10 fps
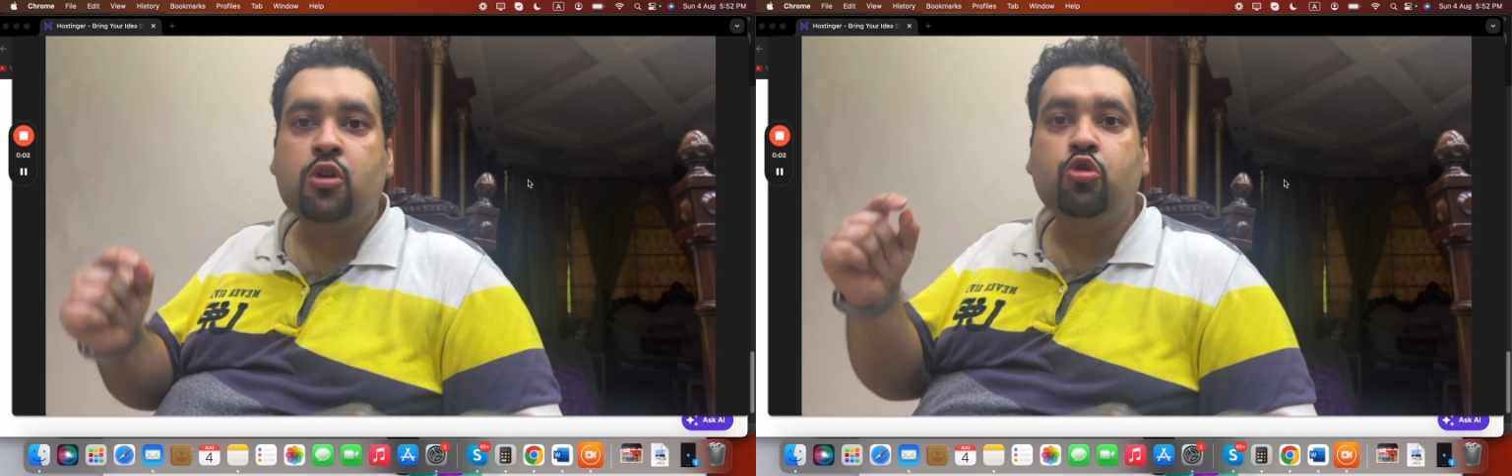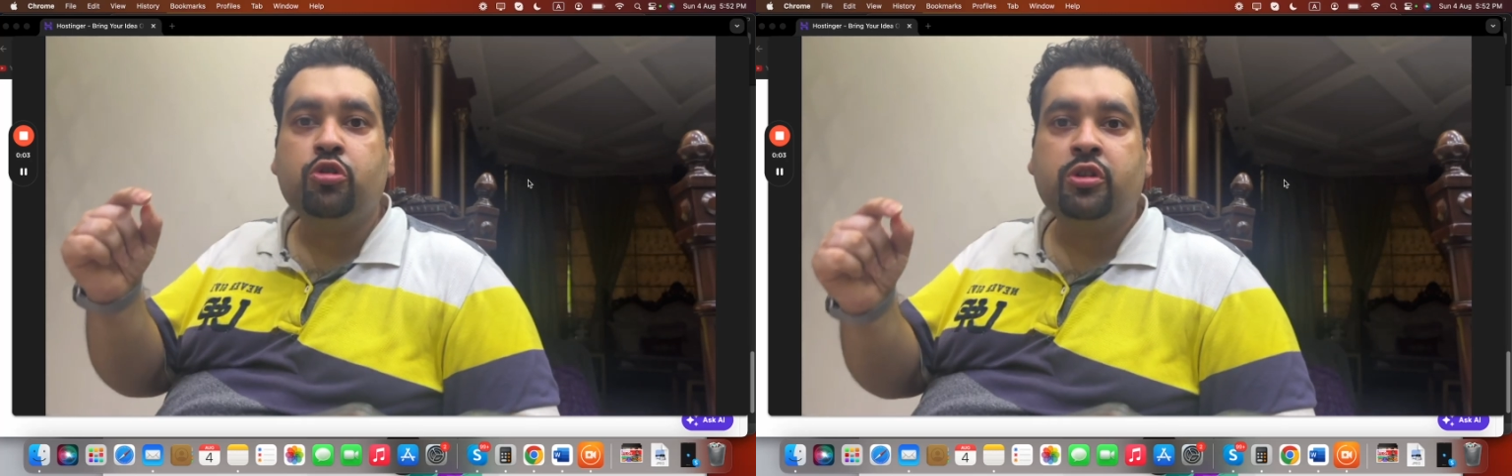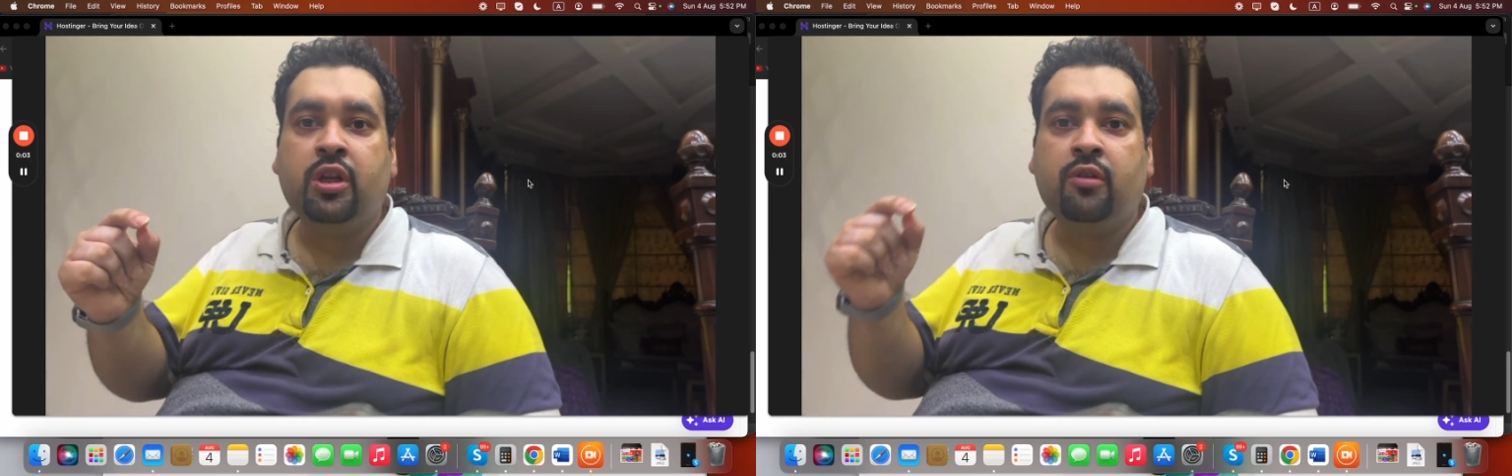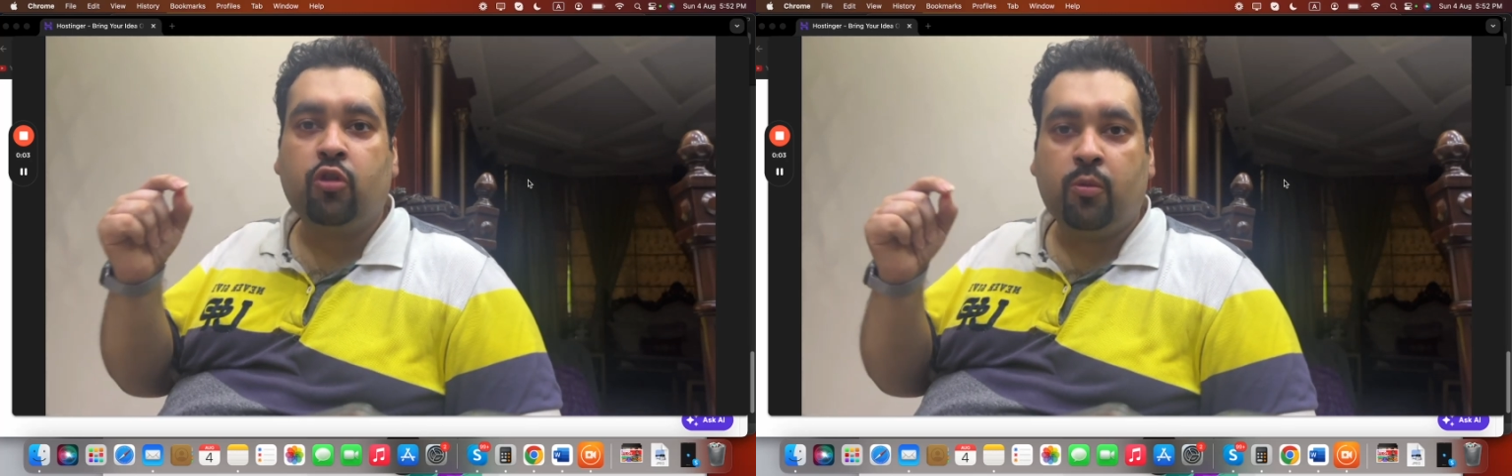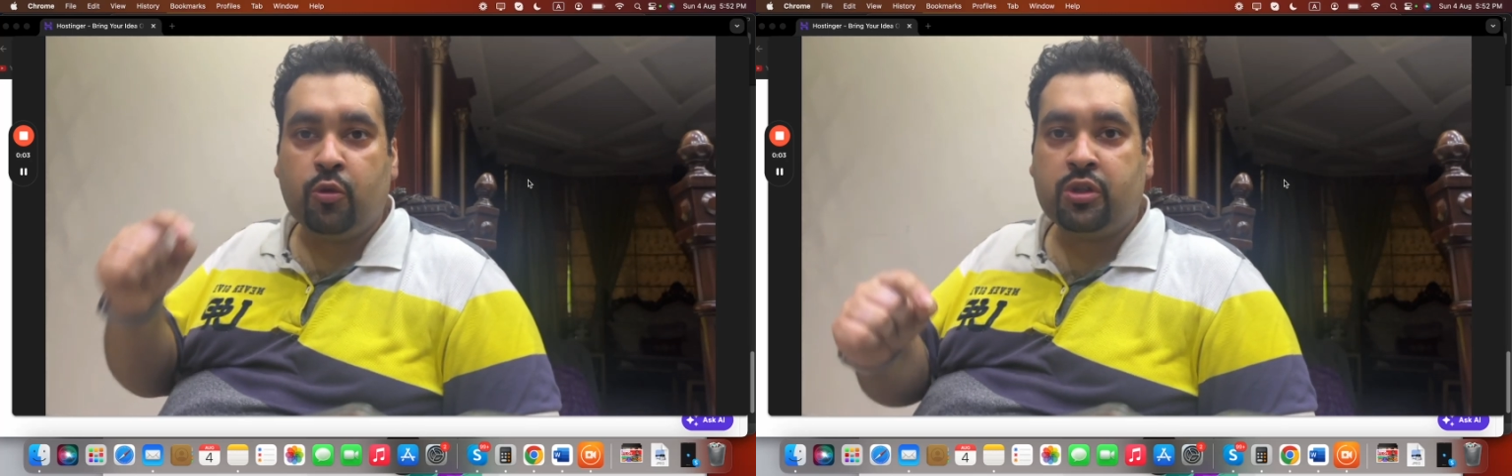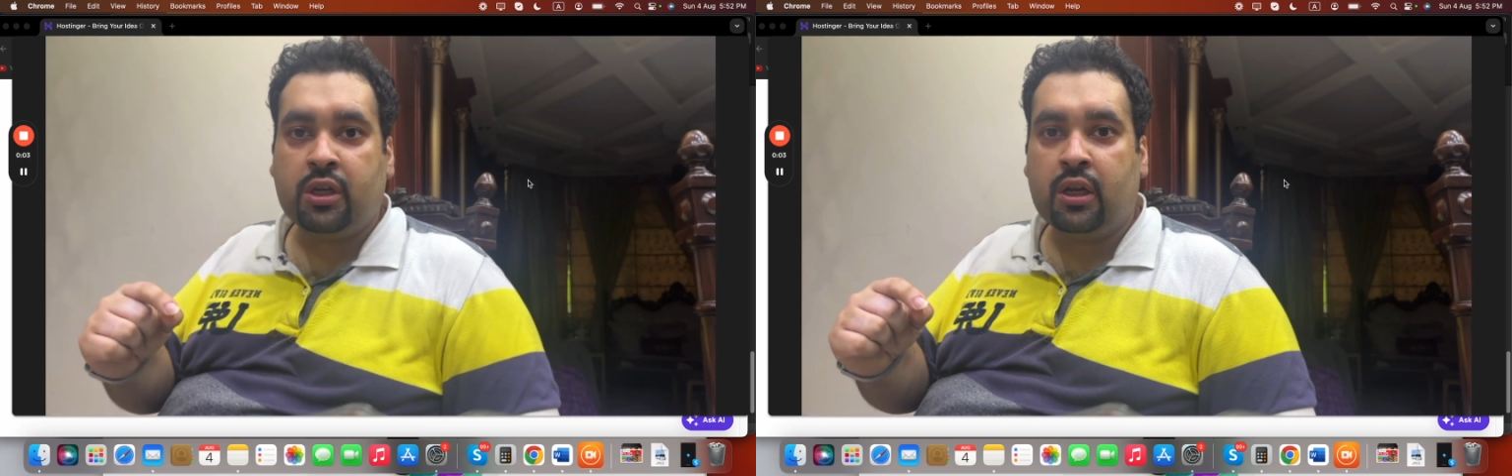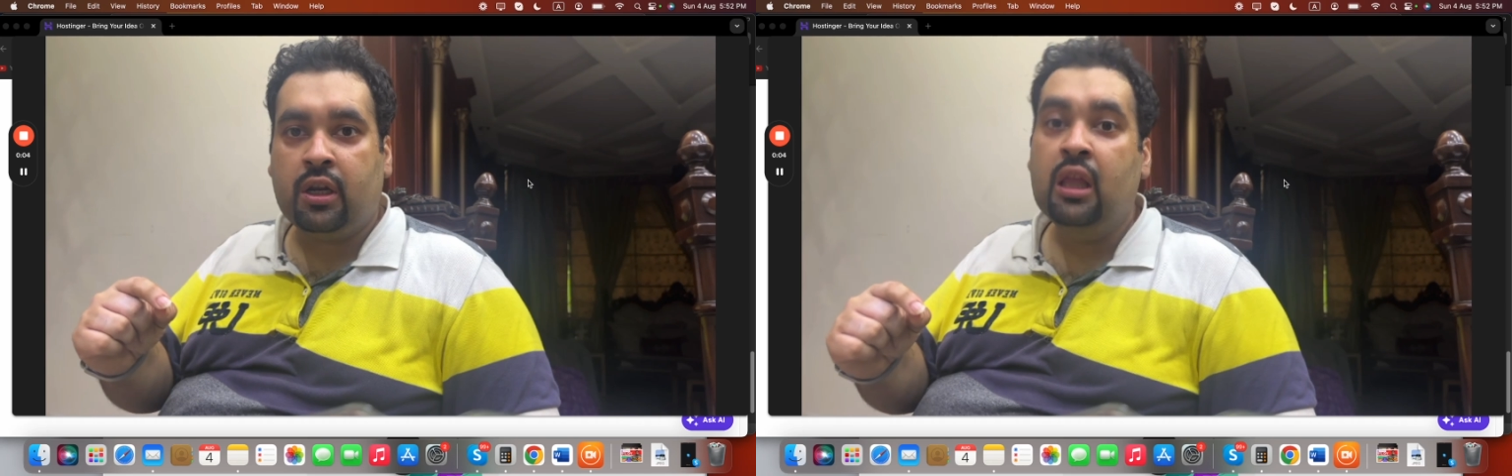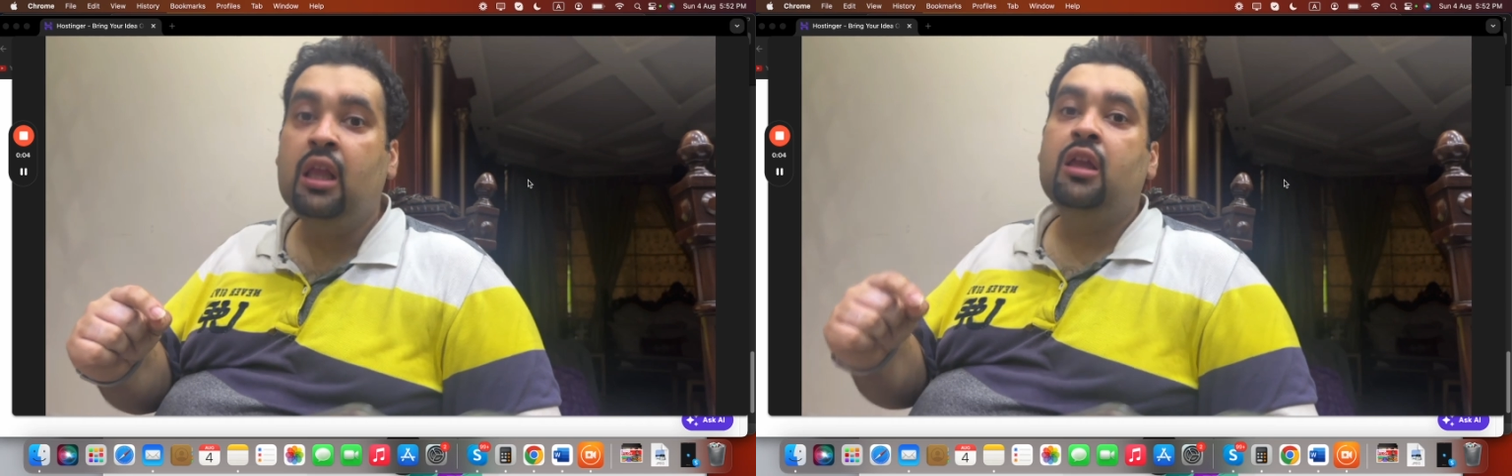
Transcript: hosting from Hostinger